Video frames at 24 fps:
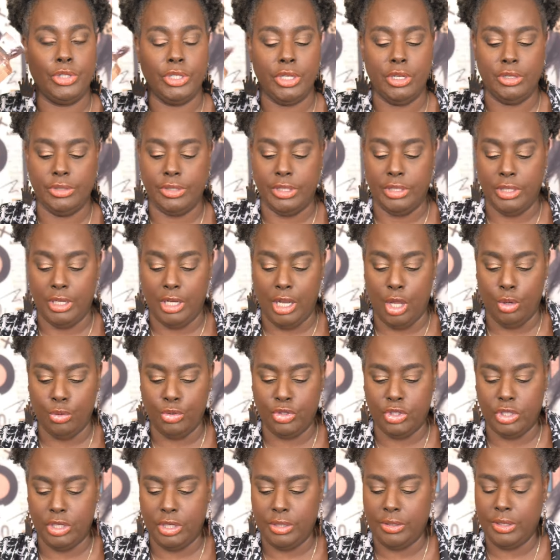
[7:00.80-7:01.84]
gels and
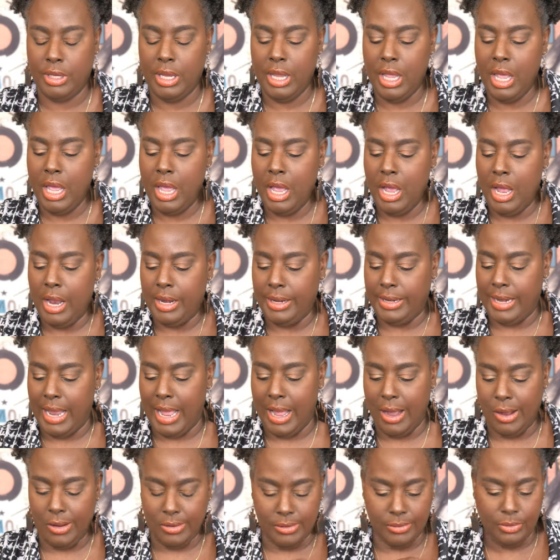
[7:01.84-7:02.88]
lotion.
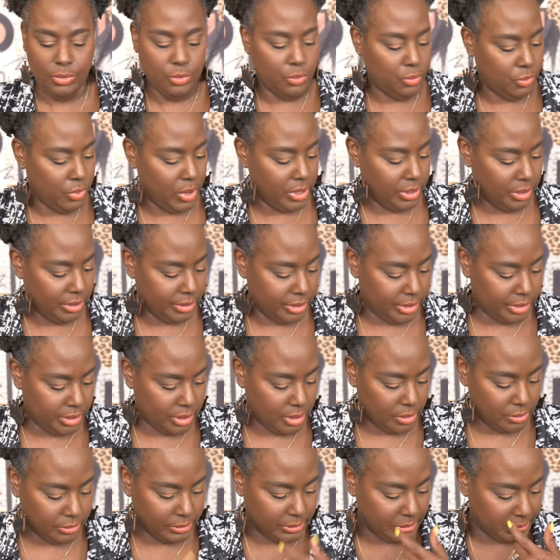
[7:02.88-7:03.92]
Now, what are the
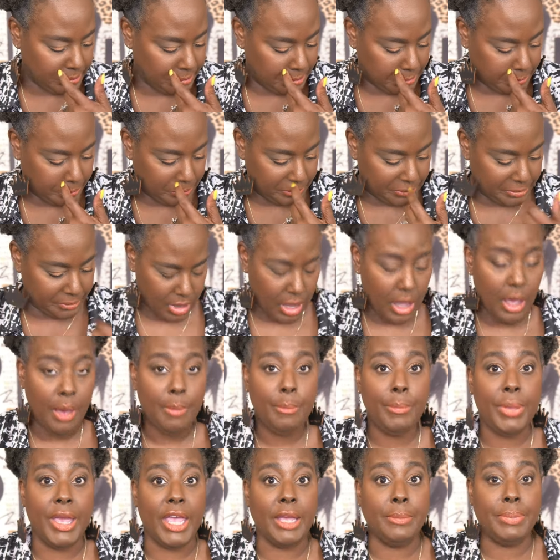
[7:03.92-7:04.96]
notes in this one?
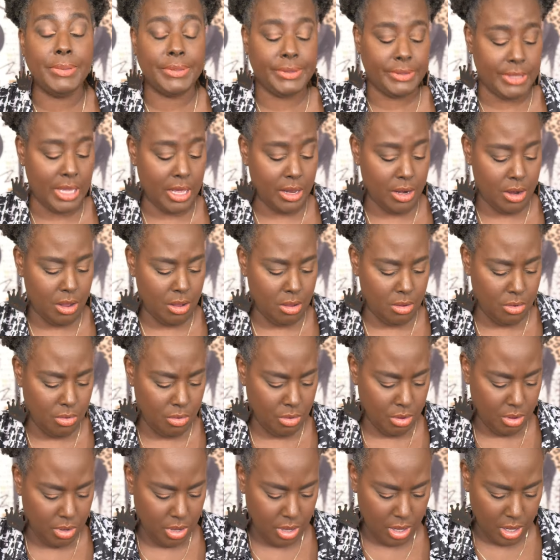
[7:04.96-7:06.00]
Pink passetto,
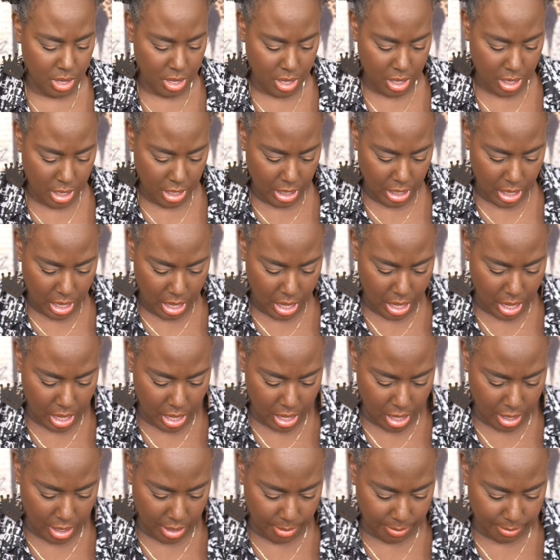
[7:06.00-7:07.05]

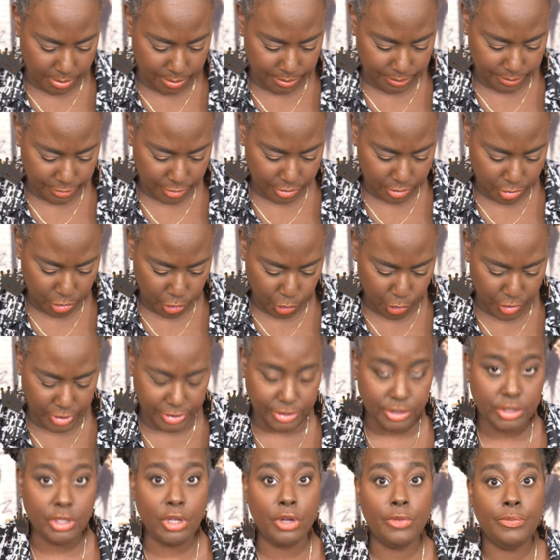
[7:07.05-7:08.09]
um,
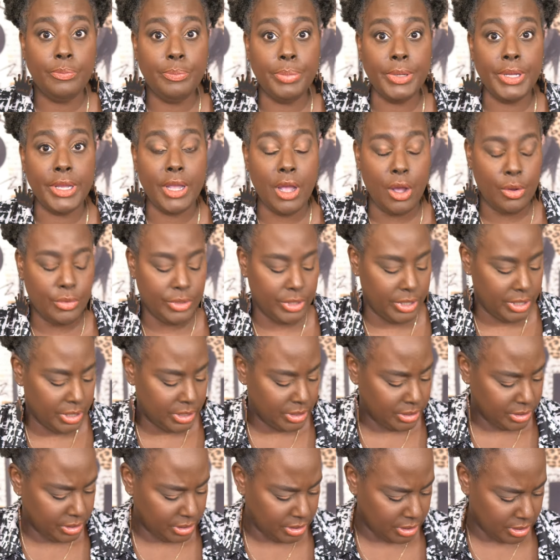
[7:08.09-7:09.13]
crystal
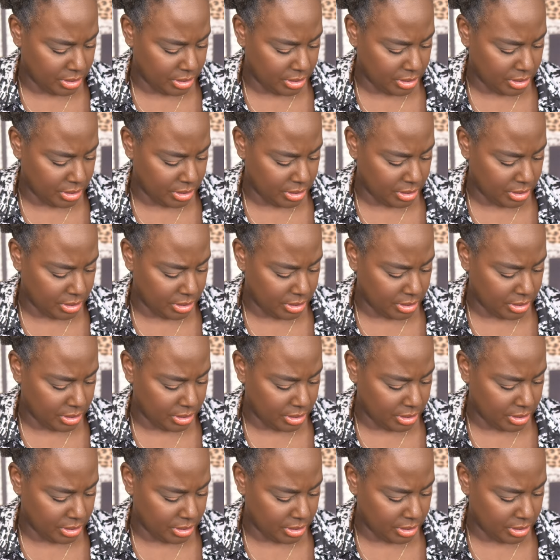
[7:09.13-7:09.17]
peonies,